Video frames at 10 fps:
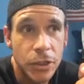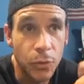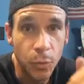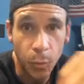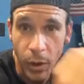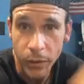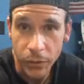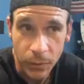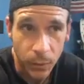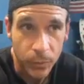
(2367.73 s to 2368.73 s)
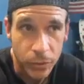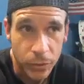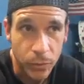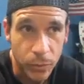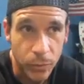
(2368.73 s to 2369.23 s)
what they're
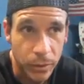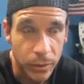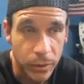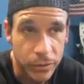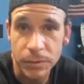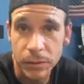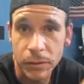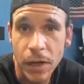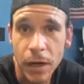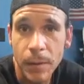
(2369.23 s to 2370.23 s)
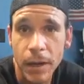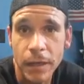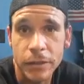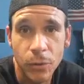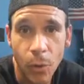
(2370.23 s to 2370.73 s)
to the subject they're talking about,
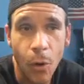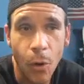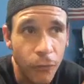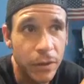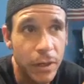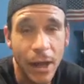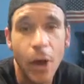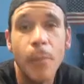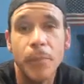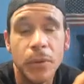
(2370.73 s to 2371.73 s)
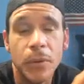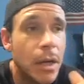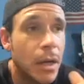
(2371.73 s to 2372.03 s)
and is hopefully going to help you.